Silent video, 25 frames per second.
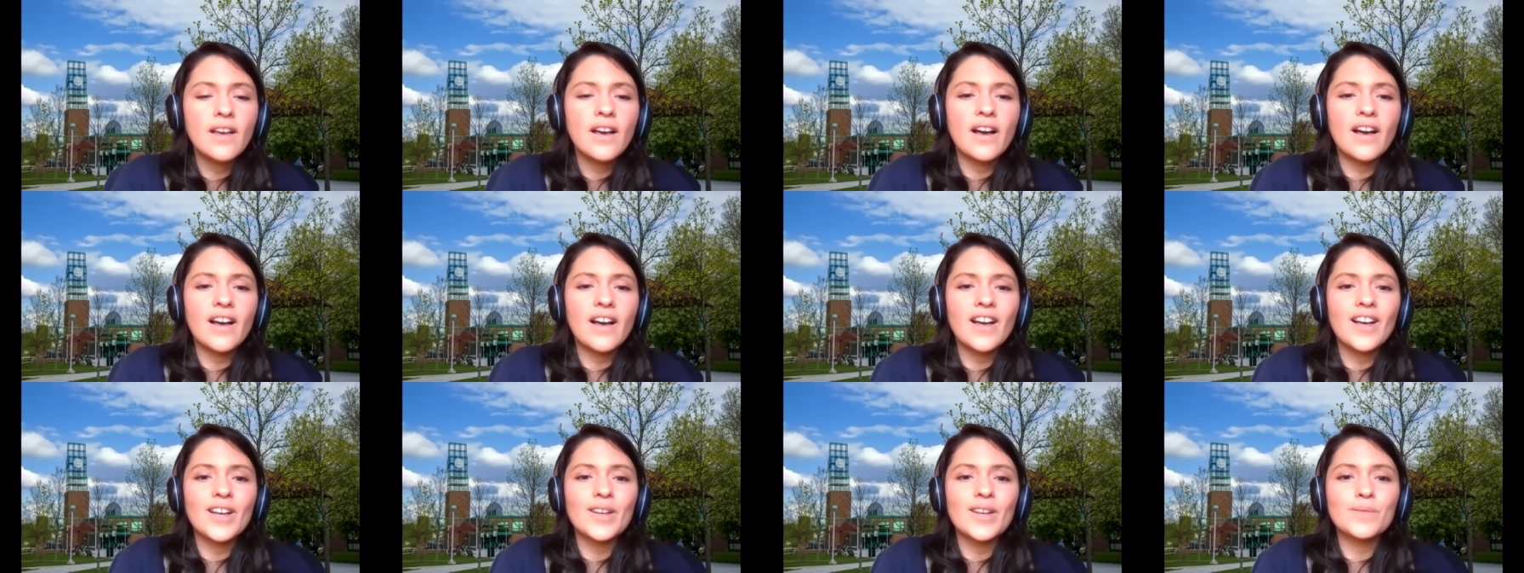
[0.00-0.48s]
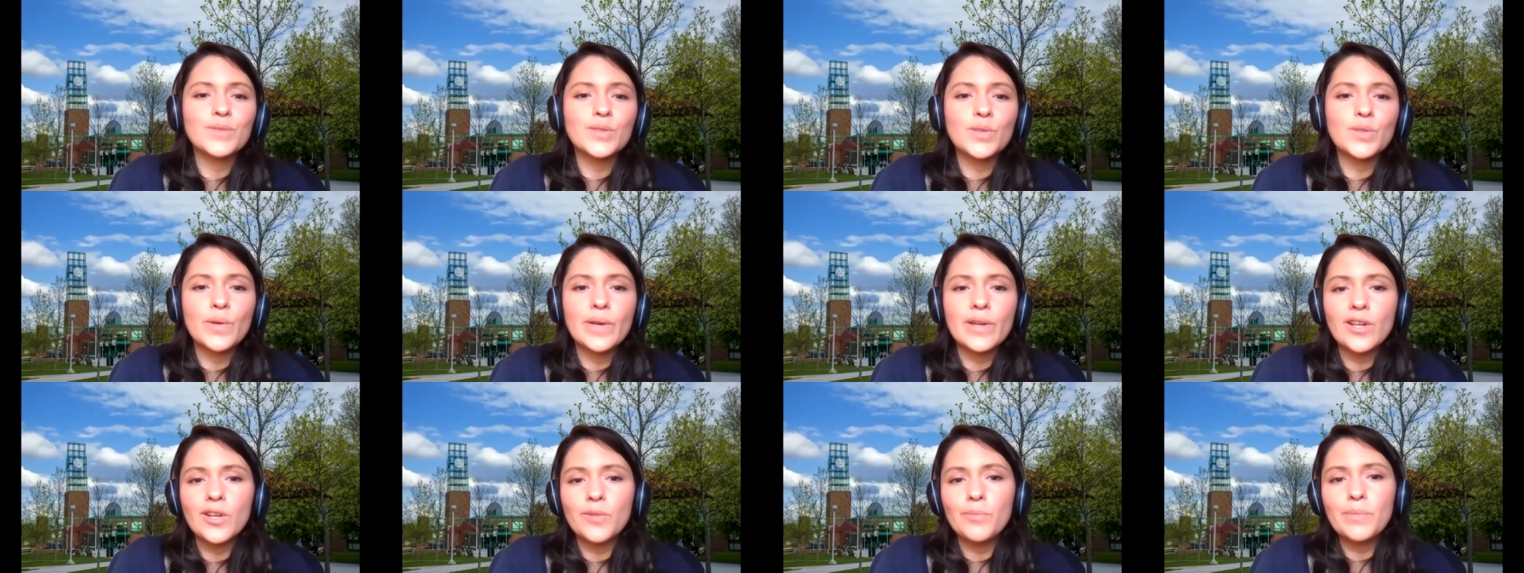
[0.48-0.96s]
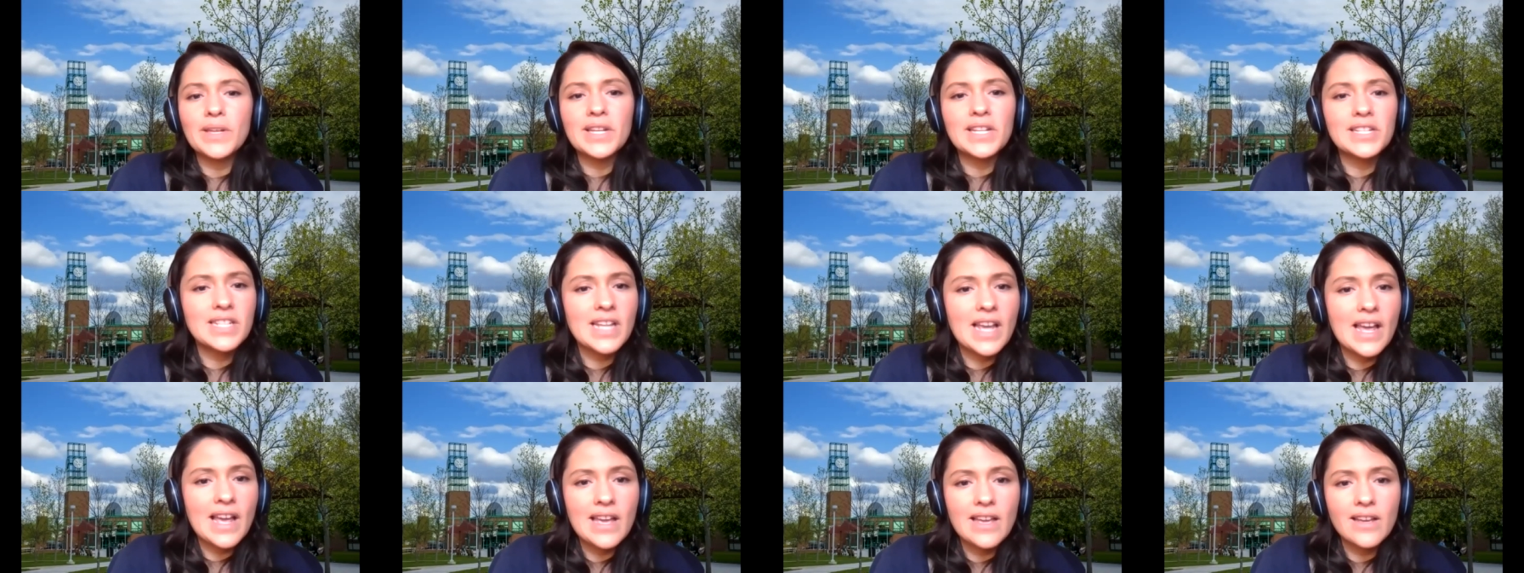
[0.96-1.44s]
Um, so it could be a
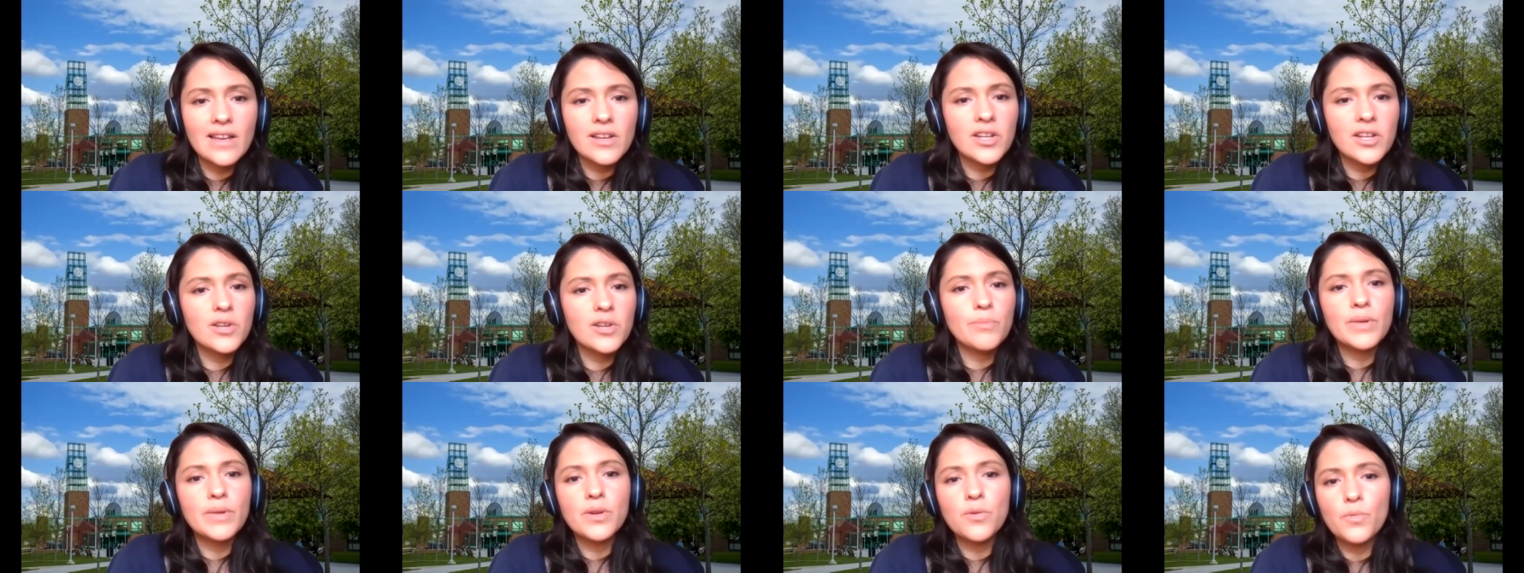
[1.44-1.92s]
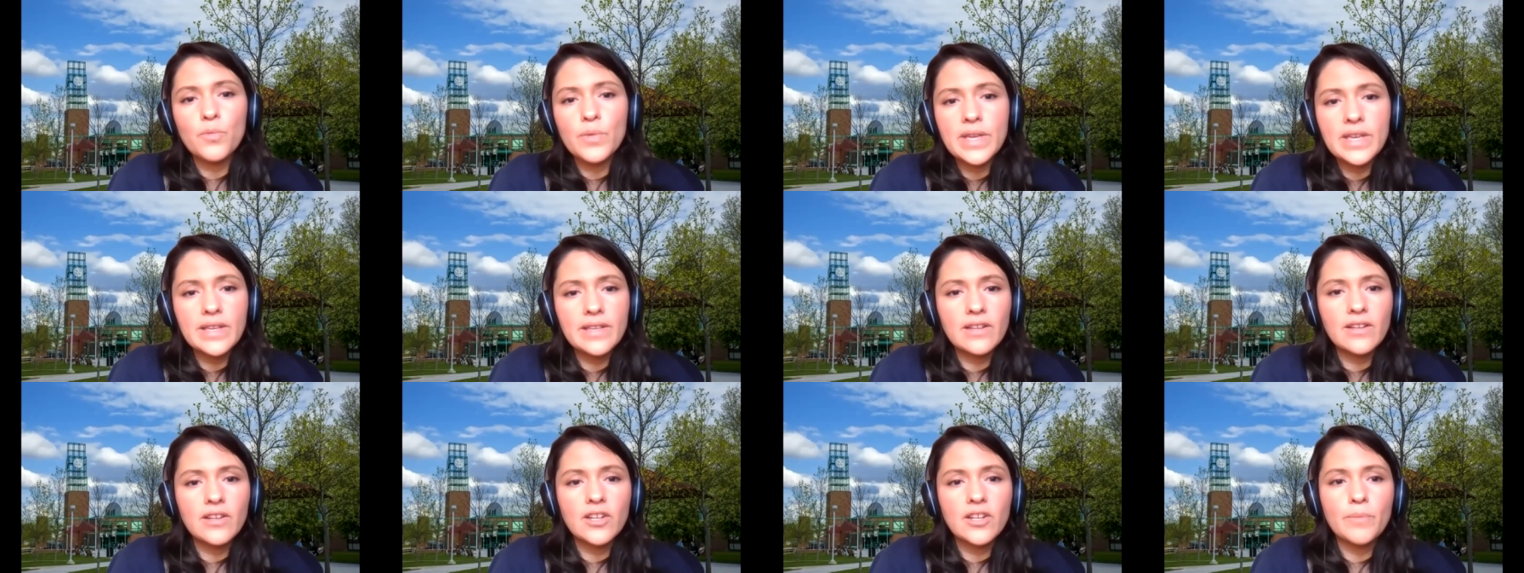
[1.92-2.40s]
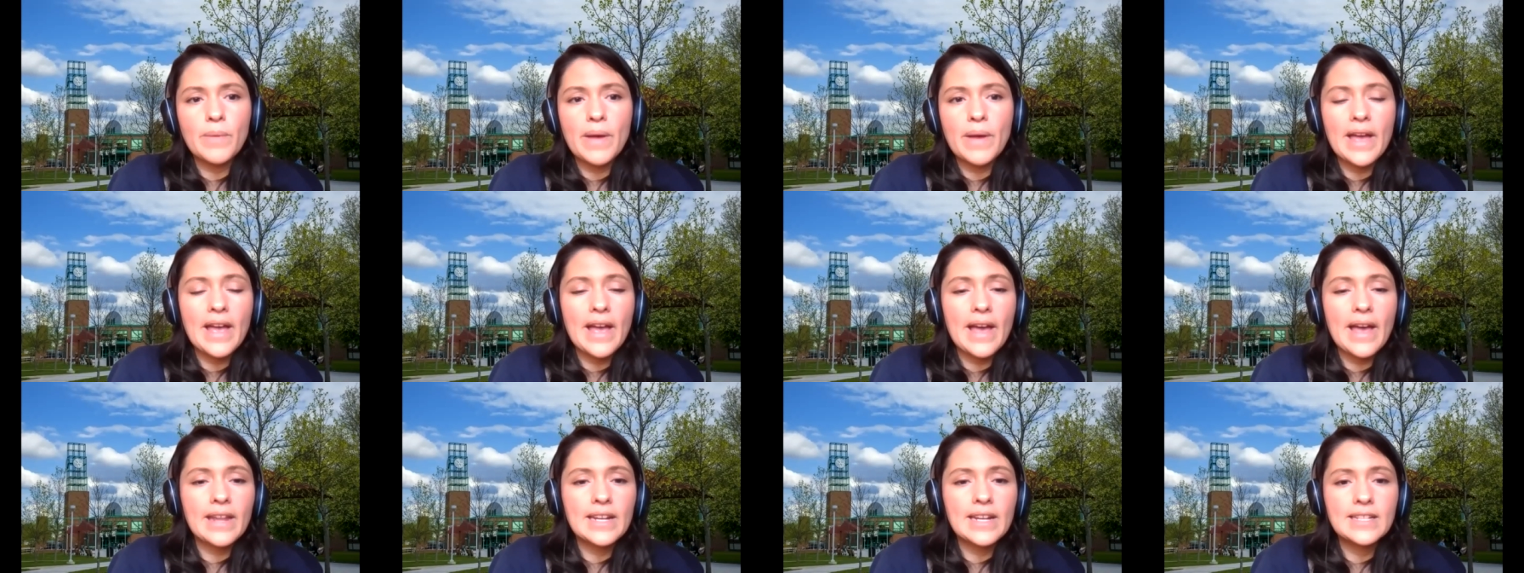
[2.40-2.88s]
day, it could have been a week, it could
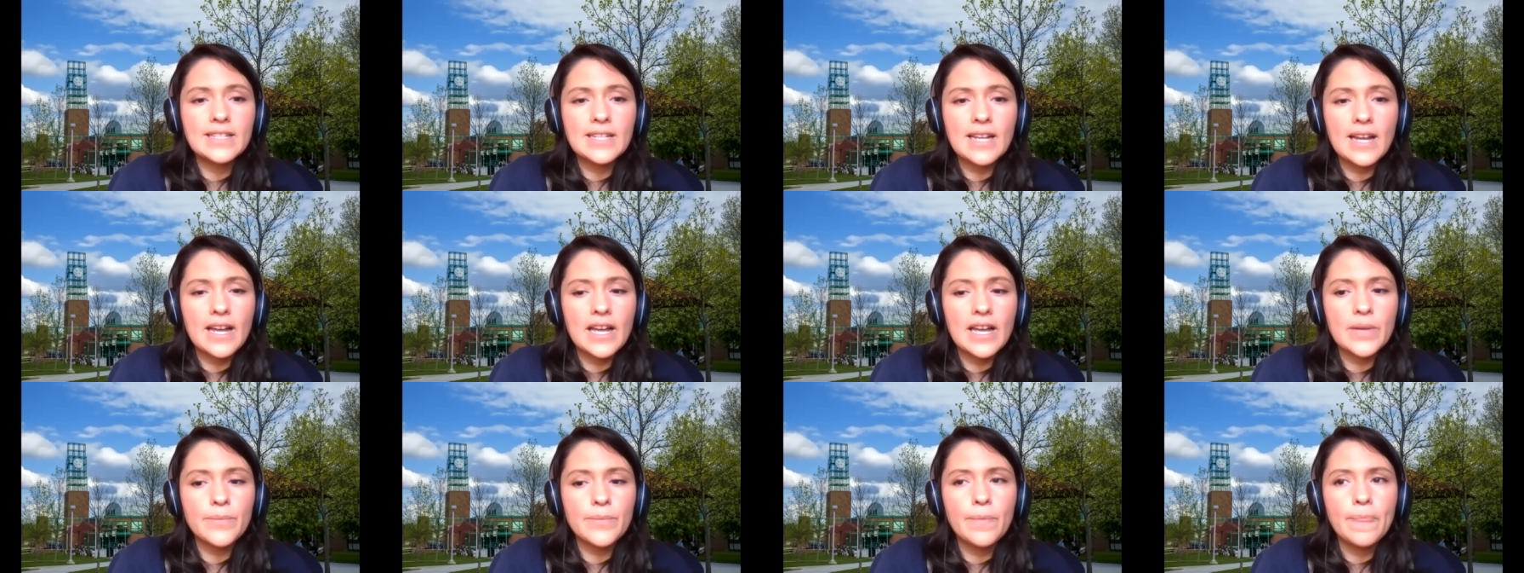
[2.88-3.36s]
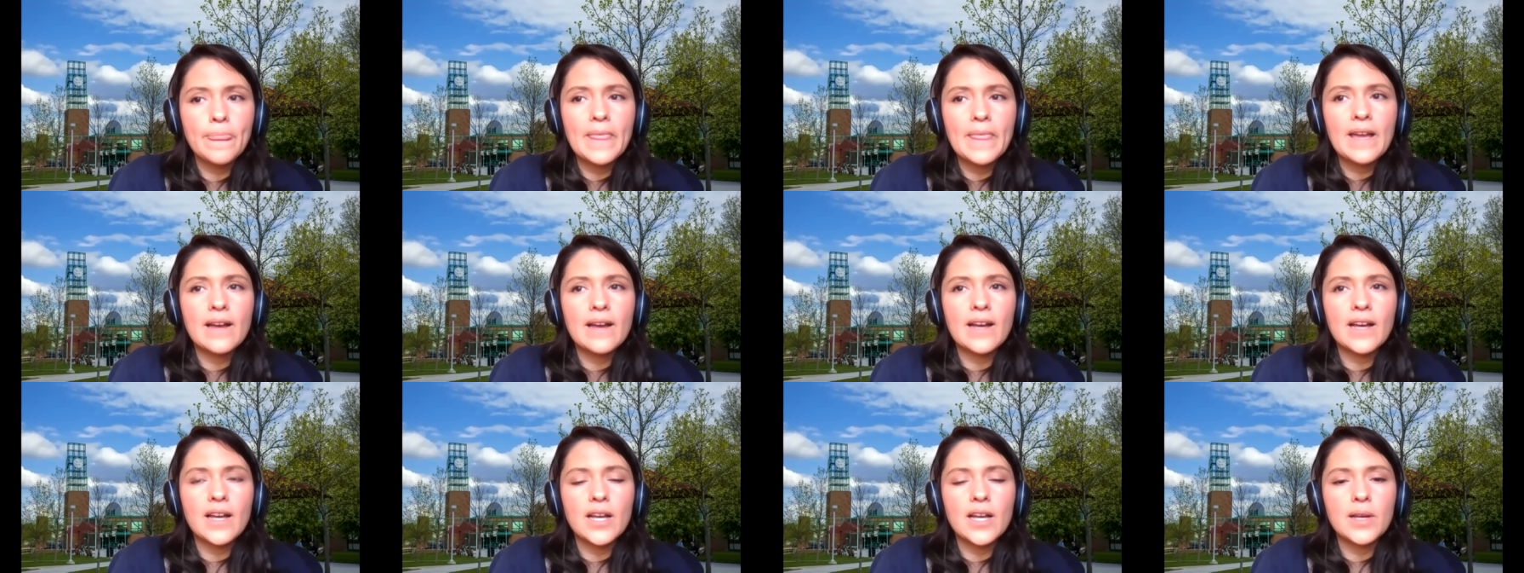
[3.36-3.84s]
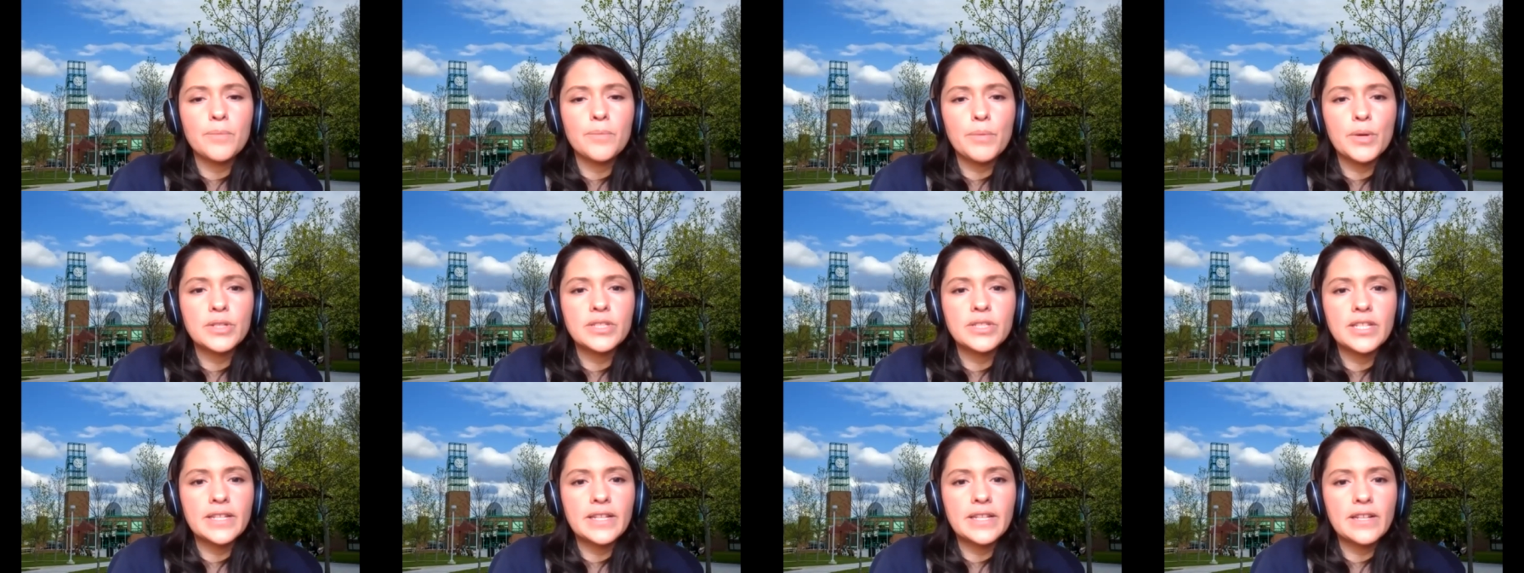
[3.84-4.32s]
any time, um,
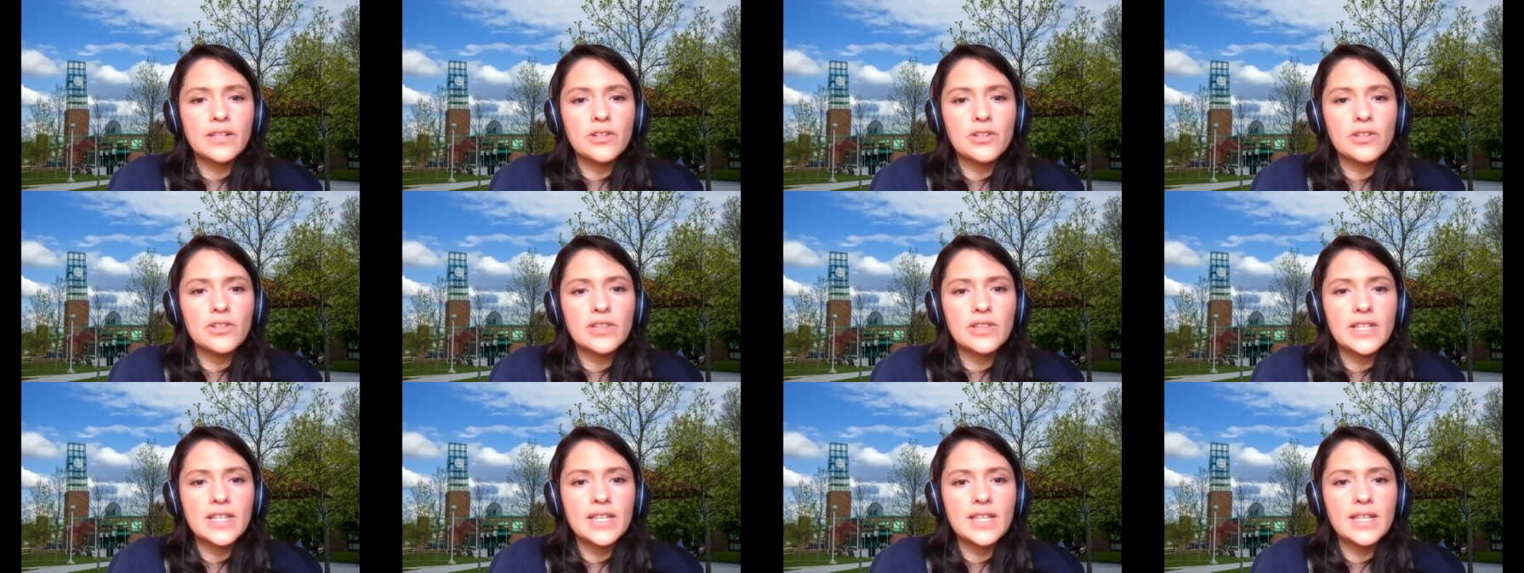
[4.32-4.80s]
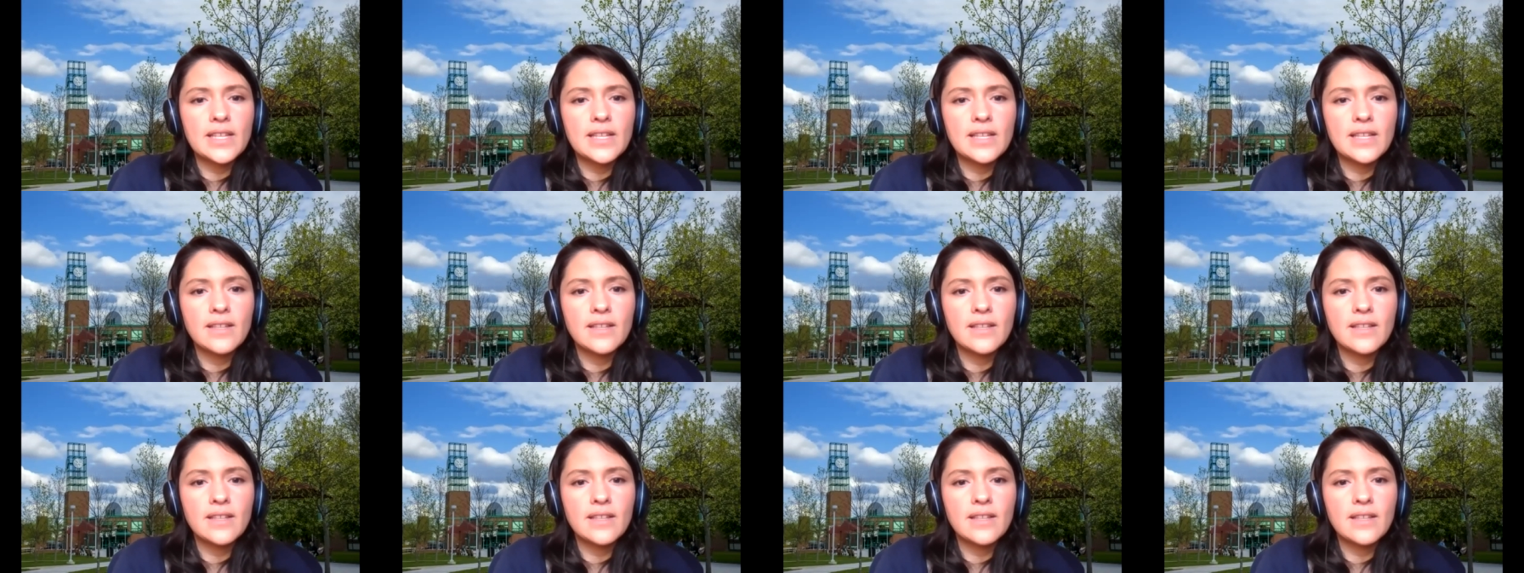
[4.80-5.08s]
particularly